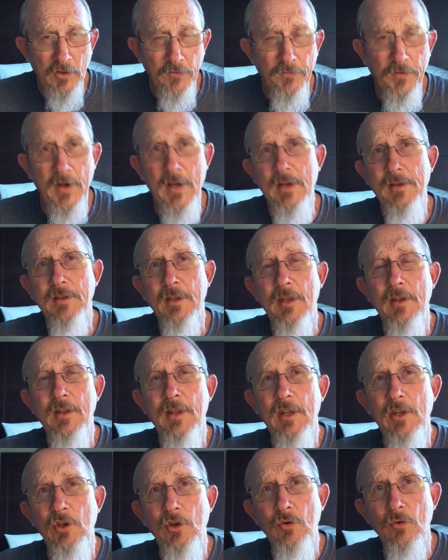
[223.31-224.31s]
of faith, and
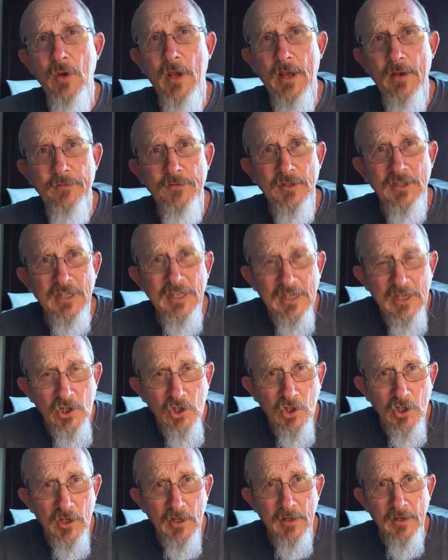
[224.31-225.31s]
then you have
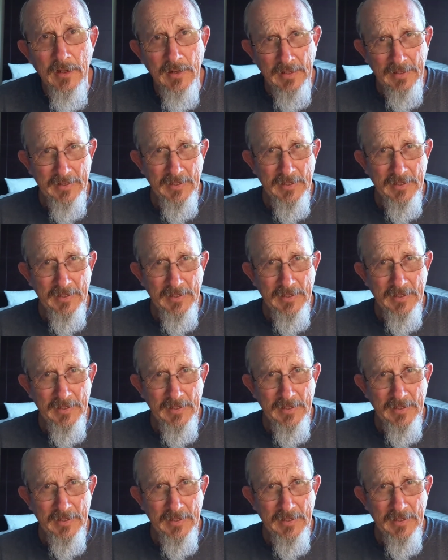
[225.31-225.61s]
teaching,